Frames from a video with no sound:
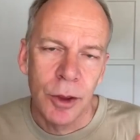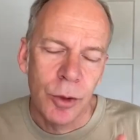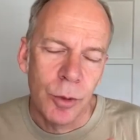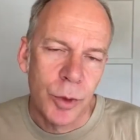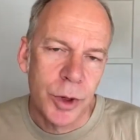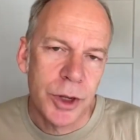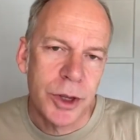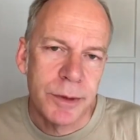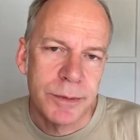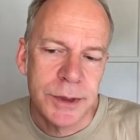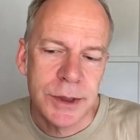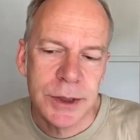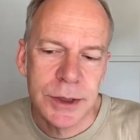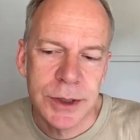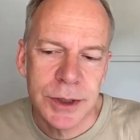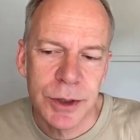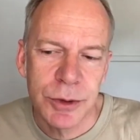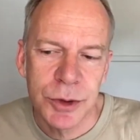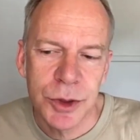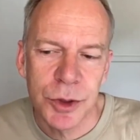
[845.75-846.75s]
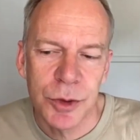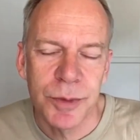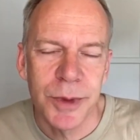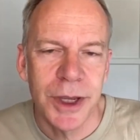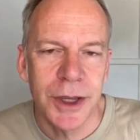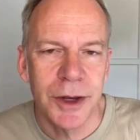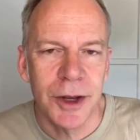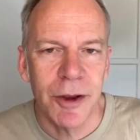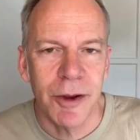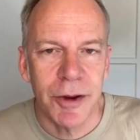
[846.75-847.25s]
When it comes to social
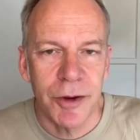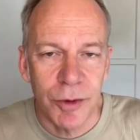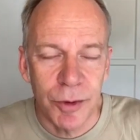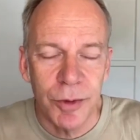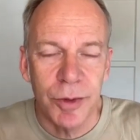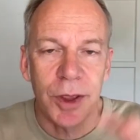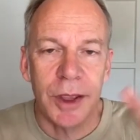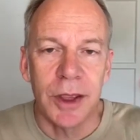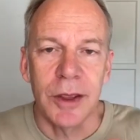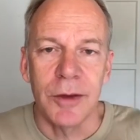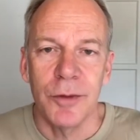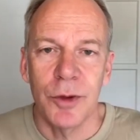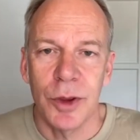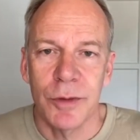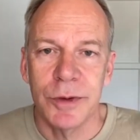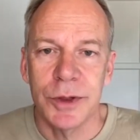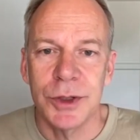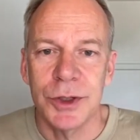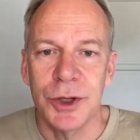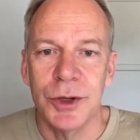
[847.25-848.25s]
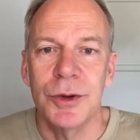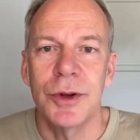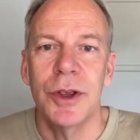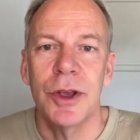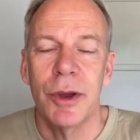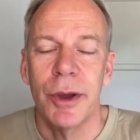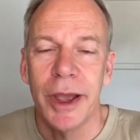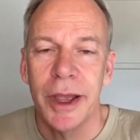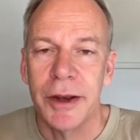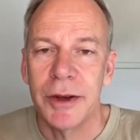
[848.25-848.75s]
media, I do think if you have a
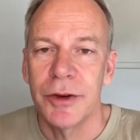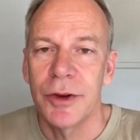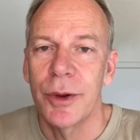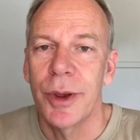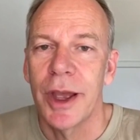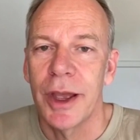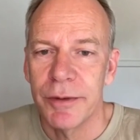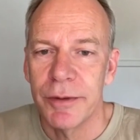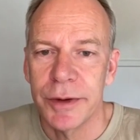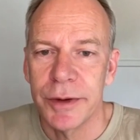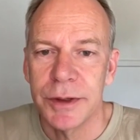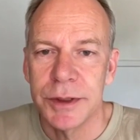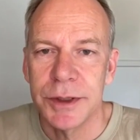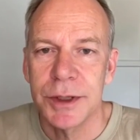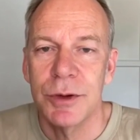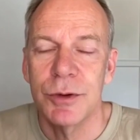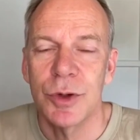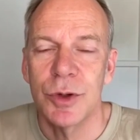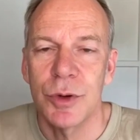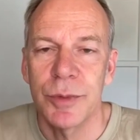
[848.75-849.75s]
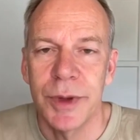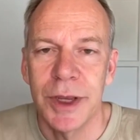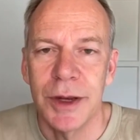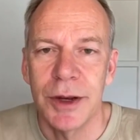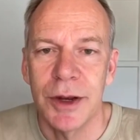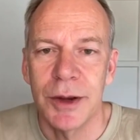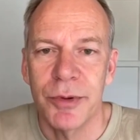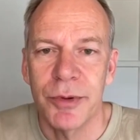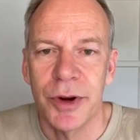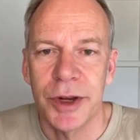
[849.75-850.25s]
studio and you have a social
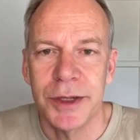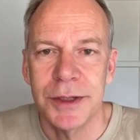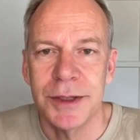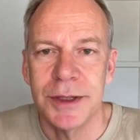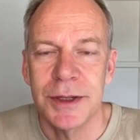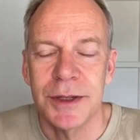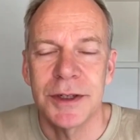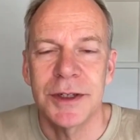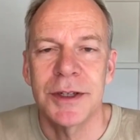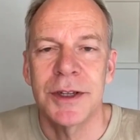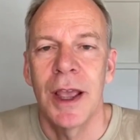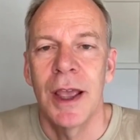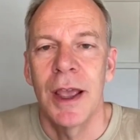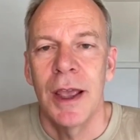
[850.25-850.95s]
media presence,